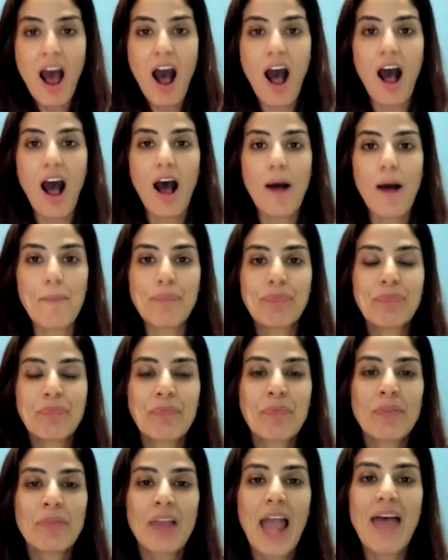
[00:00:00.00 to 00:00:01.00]
Um,
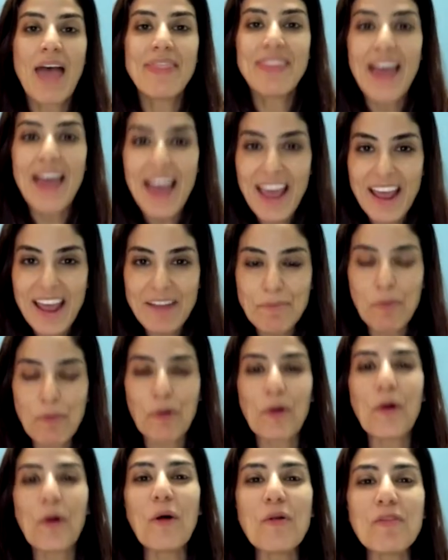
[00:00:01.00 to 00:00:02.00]
and then,
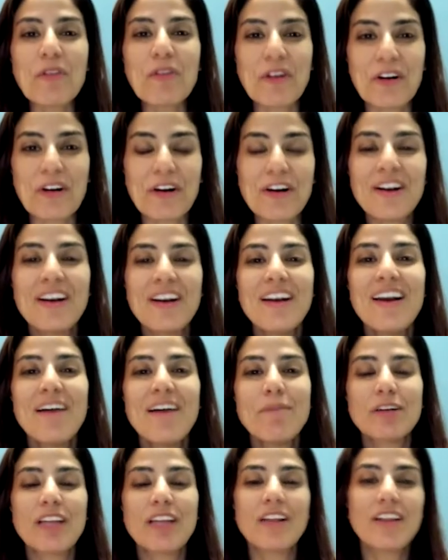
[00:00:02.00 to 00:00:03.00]
moreover,
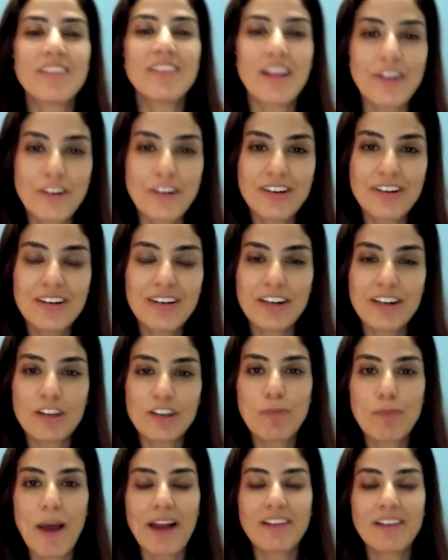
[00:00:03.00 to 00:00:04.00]
Muqtada Sadr didn't
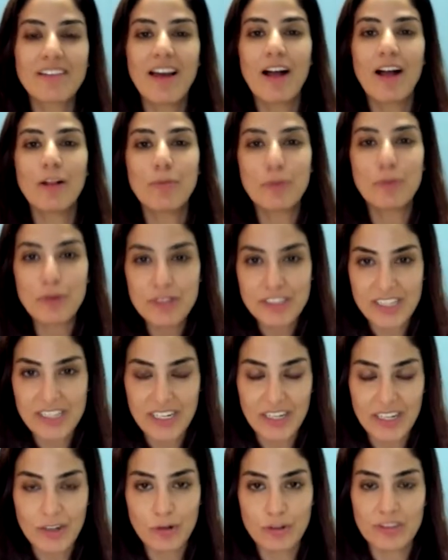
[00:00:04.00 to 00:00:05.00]
expect
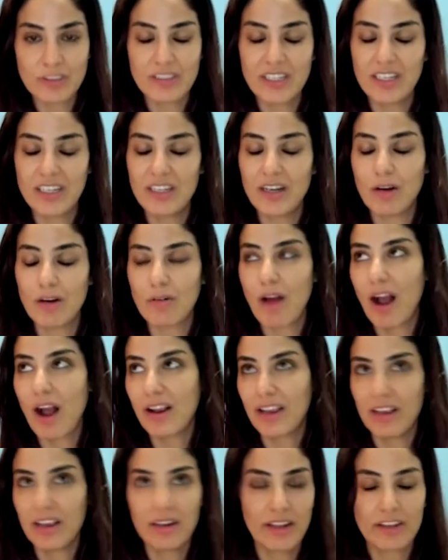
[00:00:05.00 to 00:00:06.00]
Halbousi, who's the
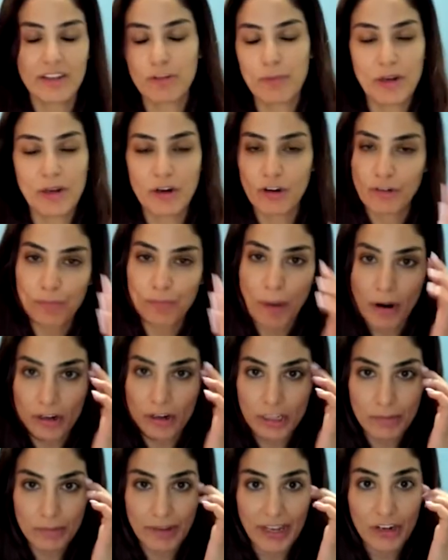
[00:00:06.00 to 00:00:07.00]
Iraqi like Speaker of
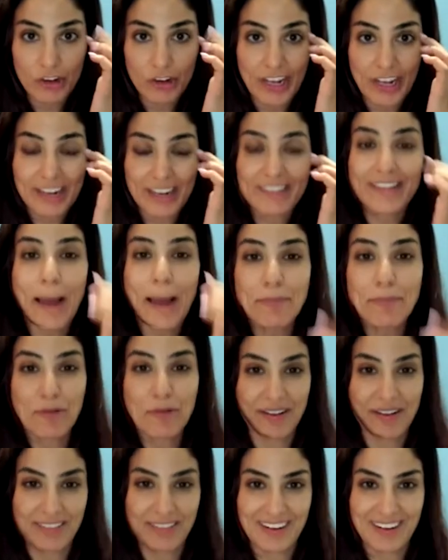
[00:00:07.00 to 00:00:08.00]
Parliament, to accept the
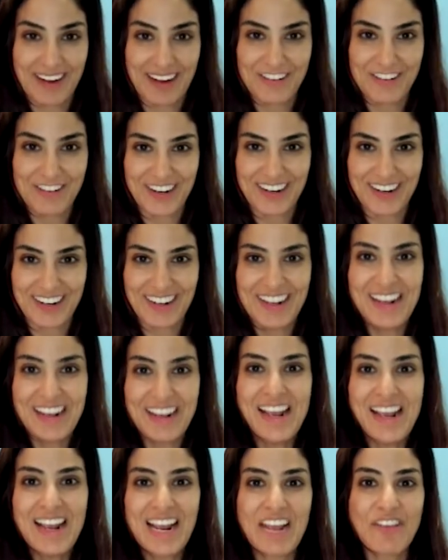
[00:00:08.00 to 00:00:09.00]
resignation.
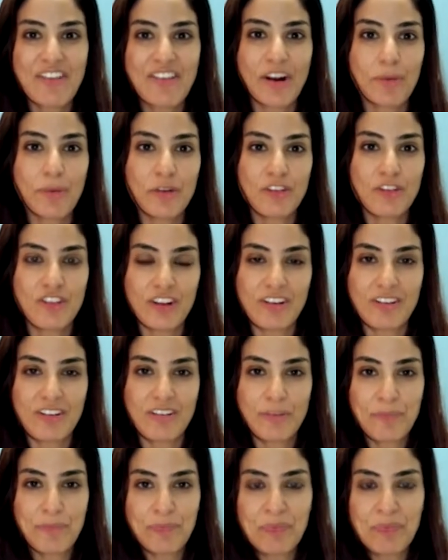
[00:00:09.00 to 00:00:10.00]
He thought it was just